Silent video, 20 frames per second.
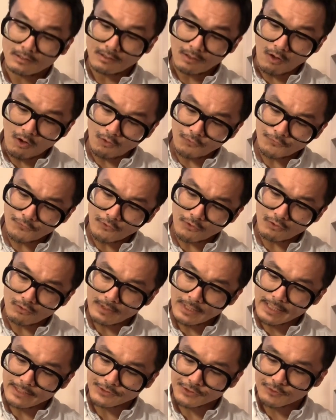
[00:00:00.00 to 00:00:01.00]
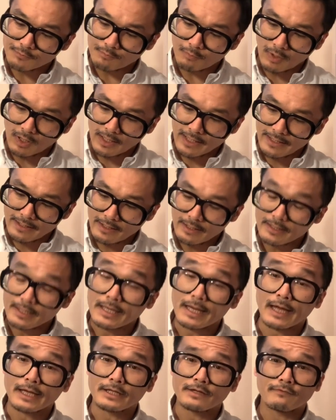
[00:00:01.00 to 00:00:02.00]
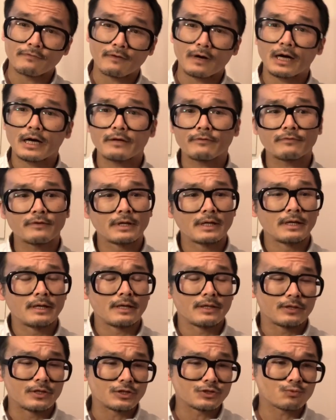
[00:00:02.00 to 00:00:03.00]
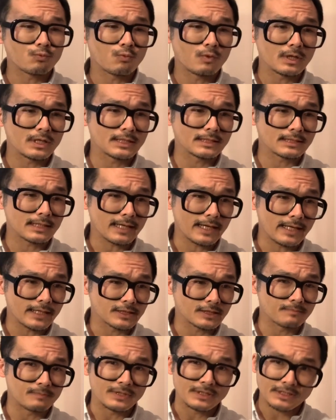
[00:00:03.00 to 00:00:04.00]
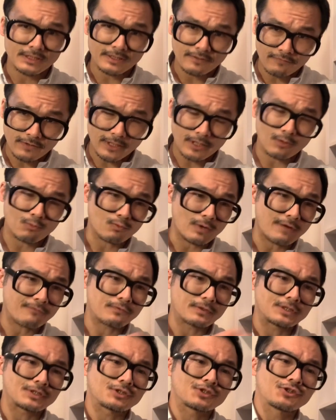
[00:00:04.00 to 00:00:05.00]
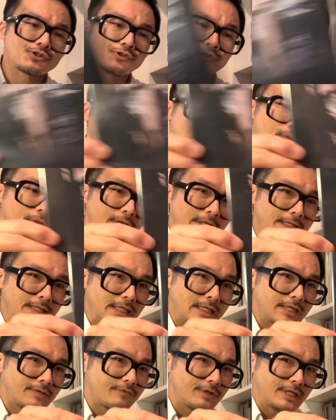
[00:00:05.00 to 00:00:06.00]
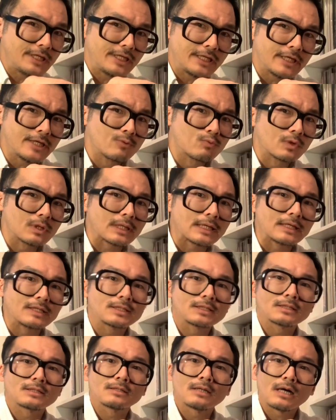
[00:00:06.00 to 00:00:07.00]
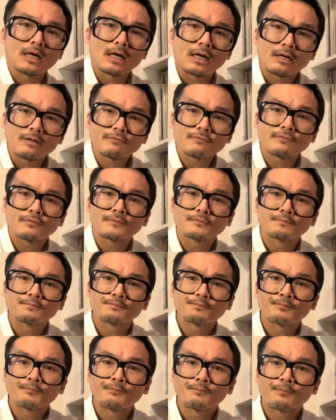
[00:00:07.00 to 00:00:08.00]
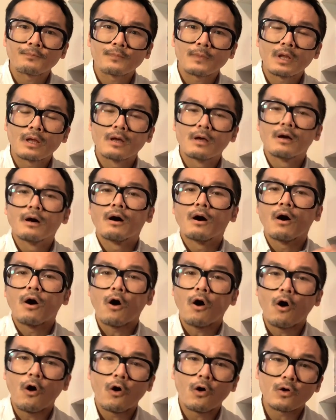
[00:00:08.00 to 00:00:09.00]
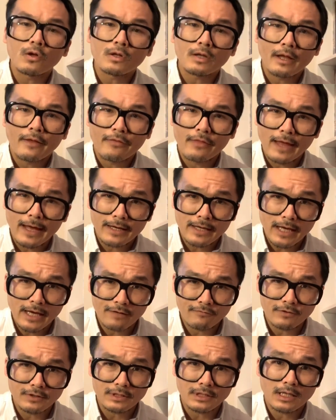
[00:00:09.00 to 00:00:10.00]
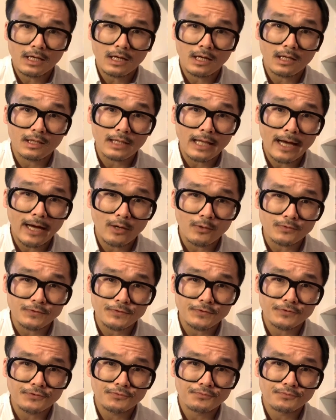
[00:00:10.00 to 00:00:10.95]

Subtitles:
also at spine 95, this was a specific reference to the DVD release of All That Heaven Allows.